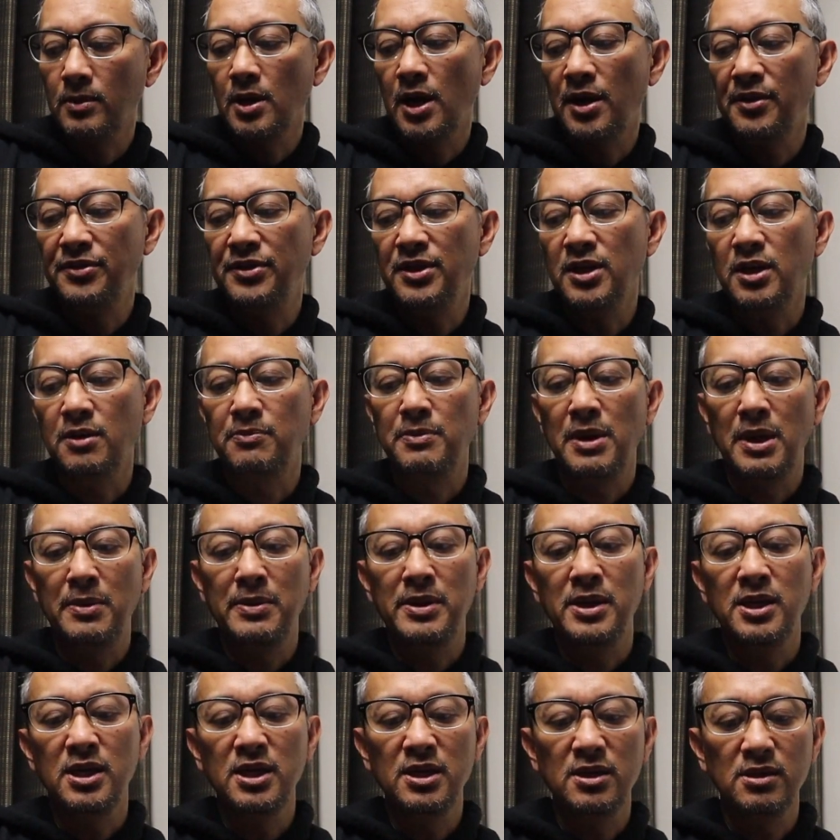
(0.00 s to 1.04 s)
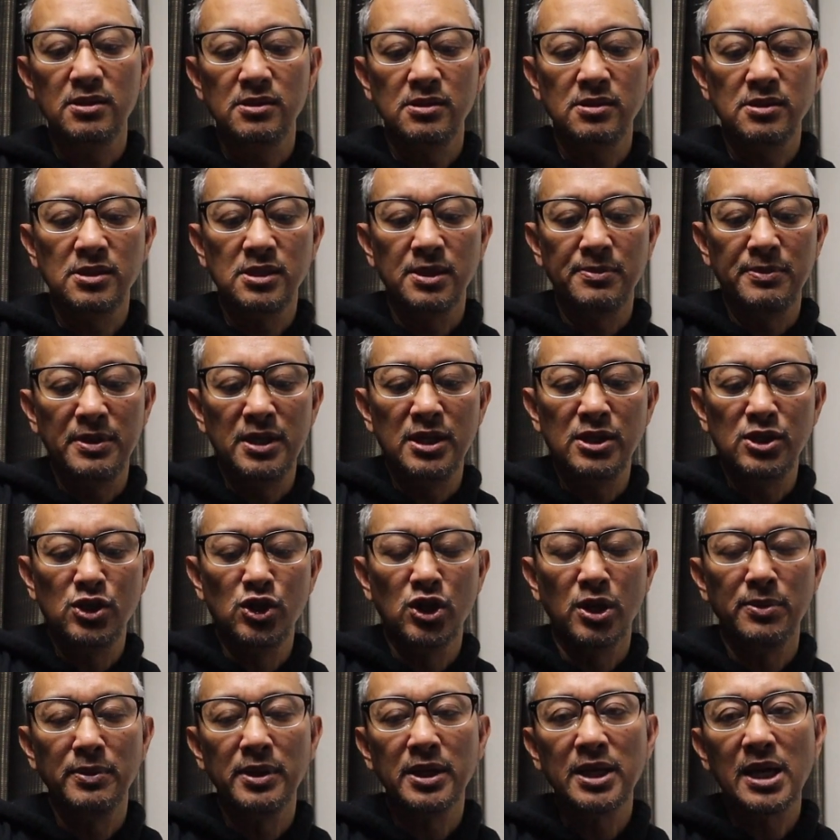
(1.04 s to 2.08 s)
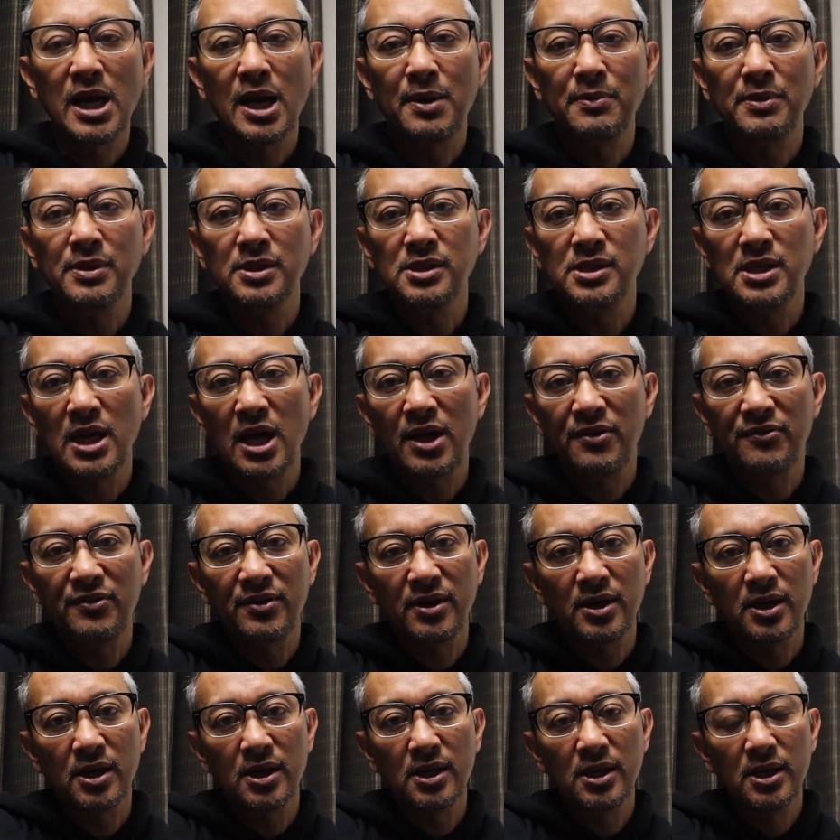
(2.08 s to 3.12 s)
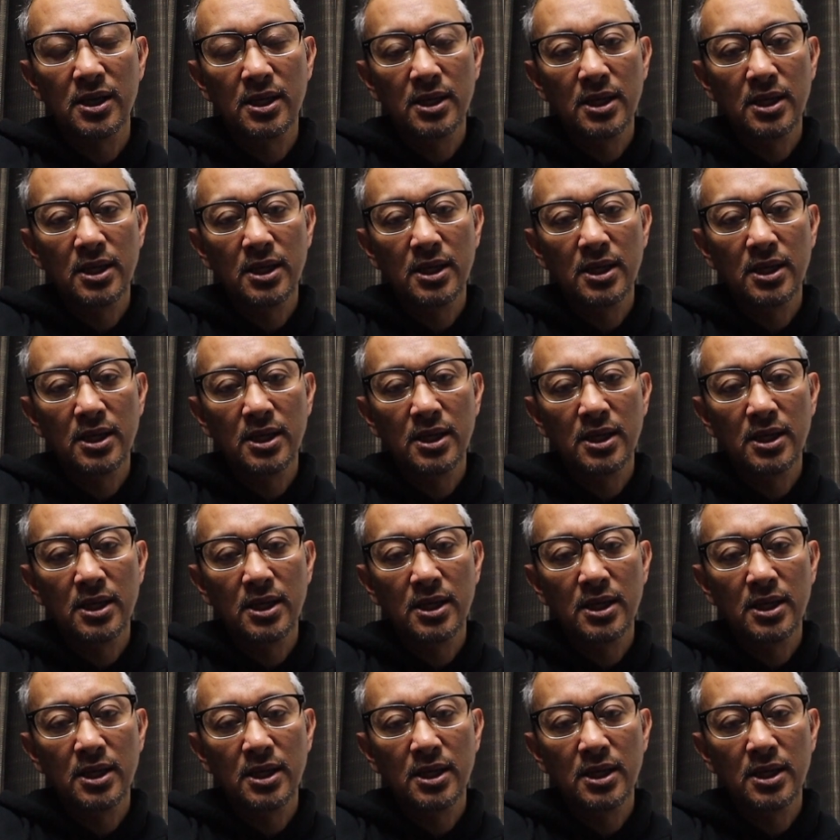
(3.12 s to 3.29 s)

I think maybe e some East German cameras have a